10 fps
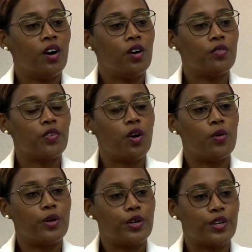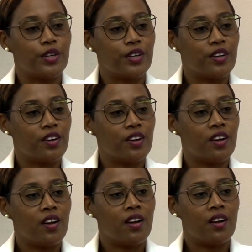of our
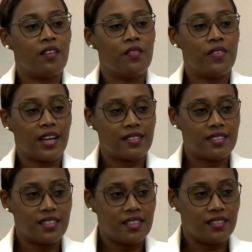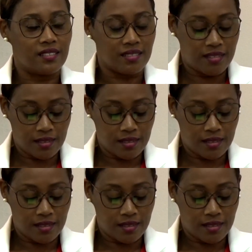vaccine,